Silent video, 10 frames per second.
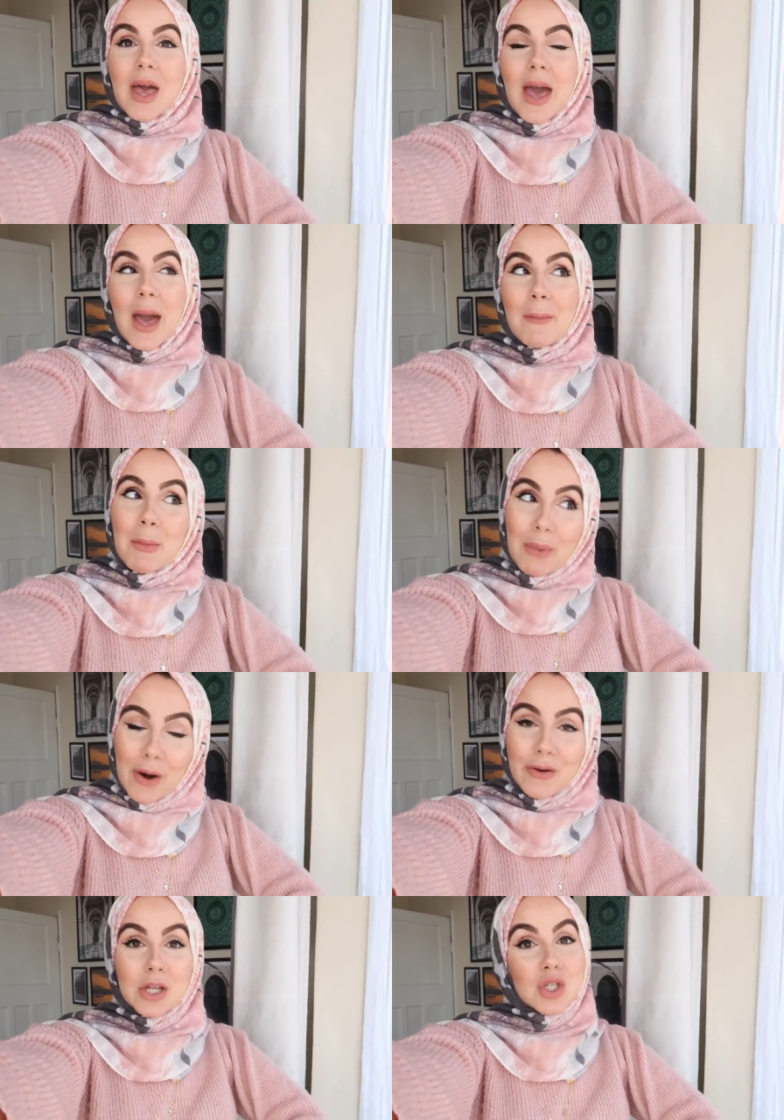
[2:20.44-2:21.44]
Um,
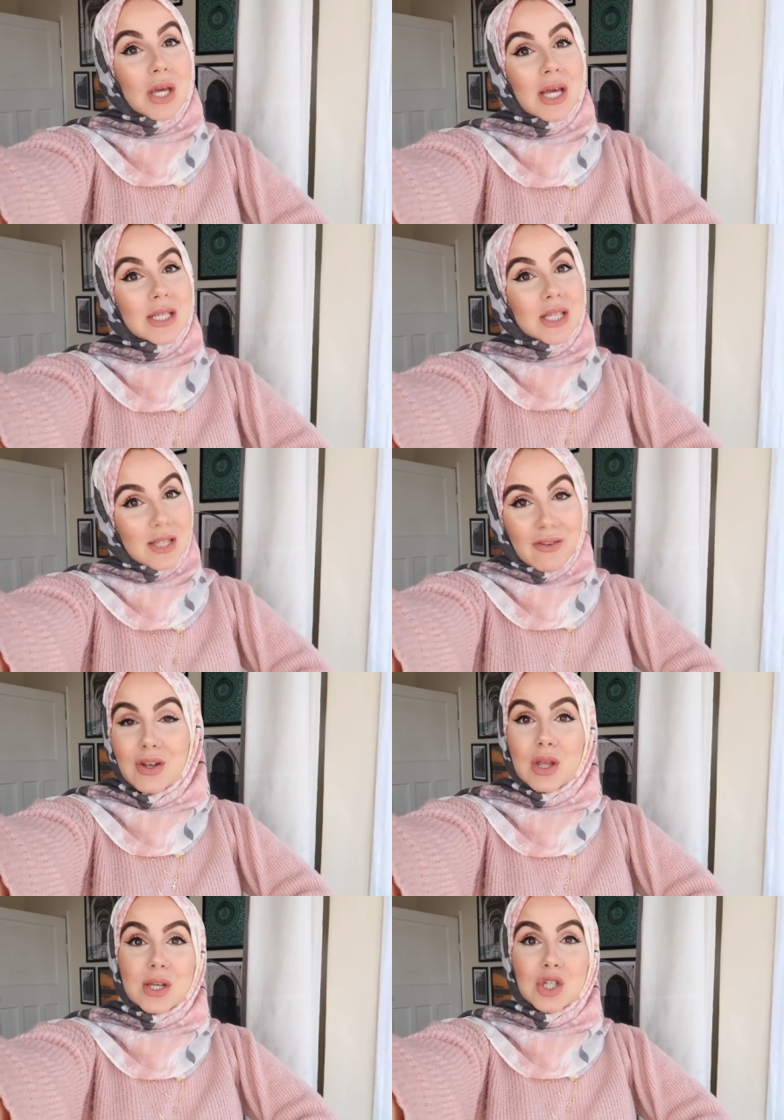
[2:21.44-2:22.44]
porridge is
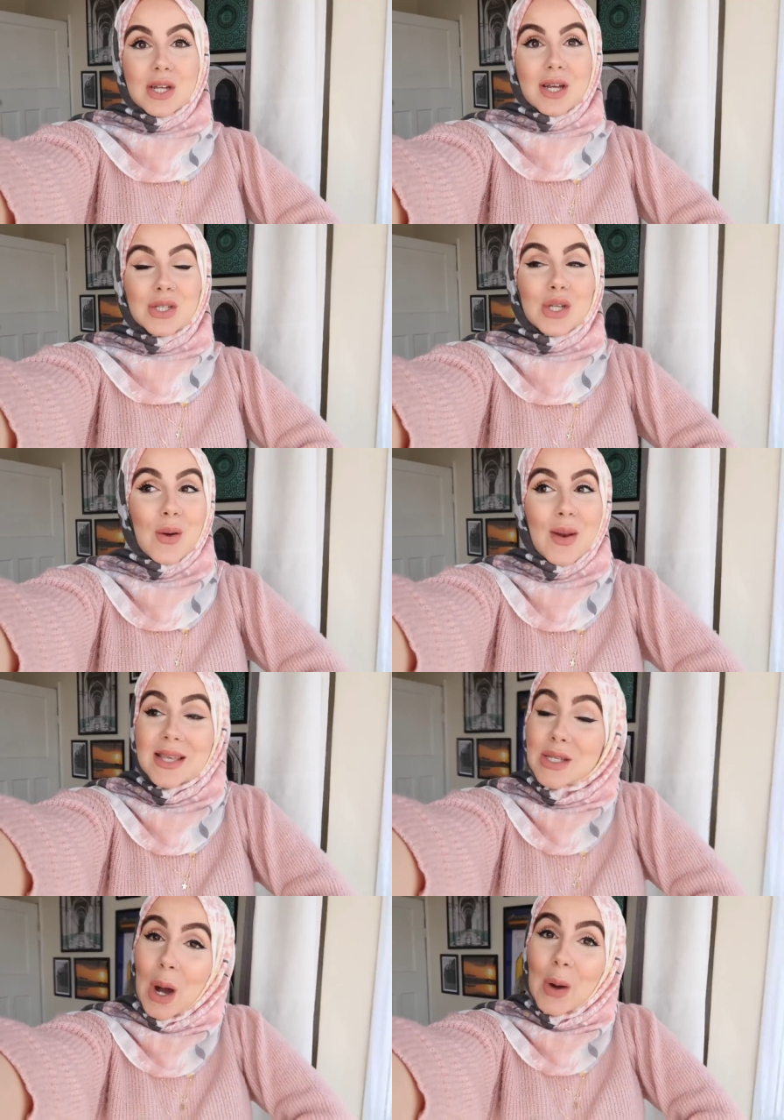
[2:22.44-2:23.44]
definitely on the agenda, so
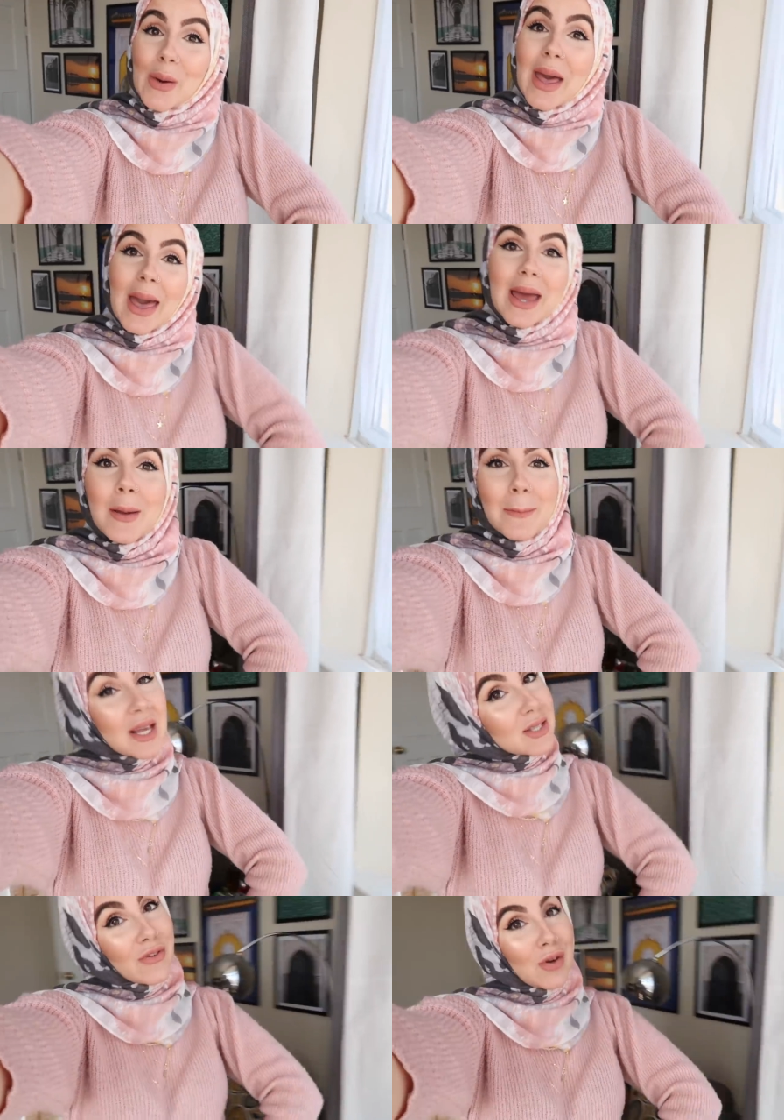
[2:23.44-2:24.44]
let's go and
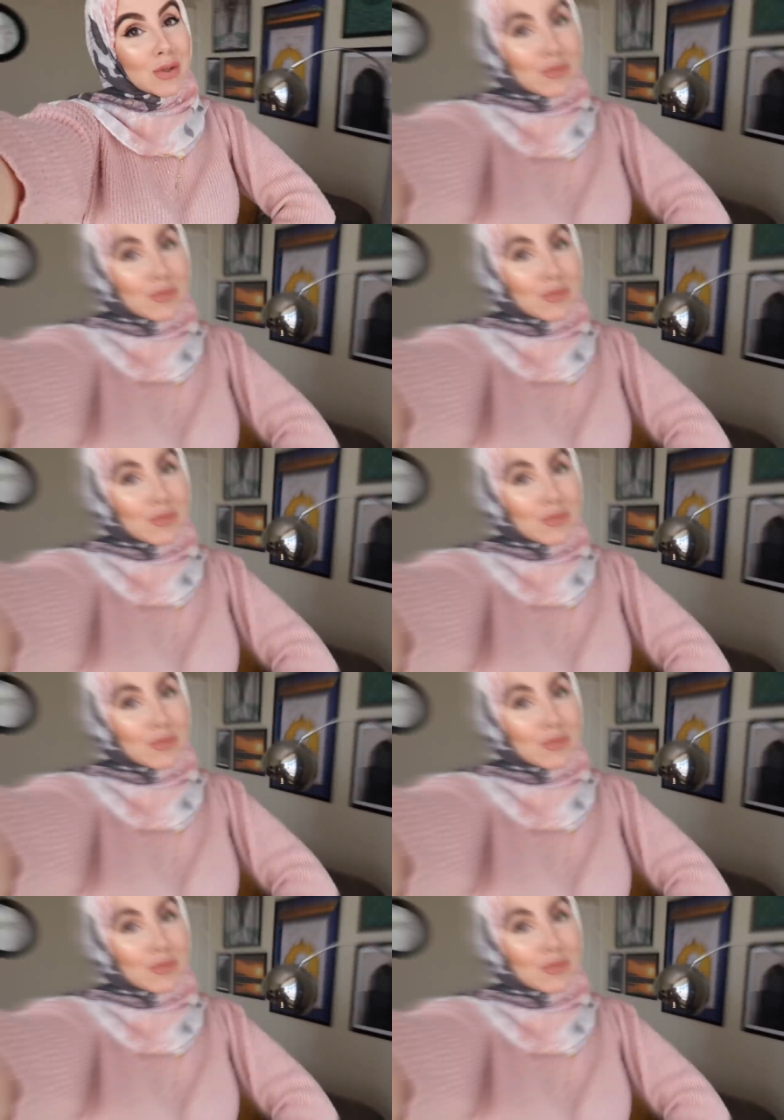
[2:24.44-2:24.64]
make some food.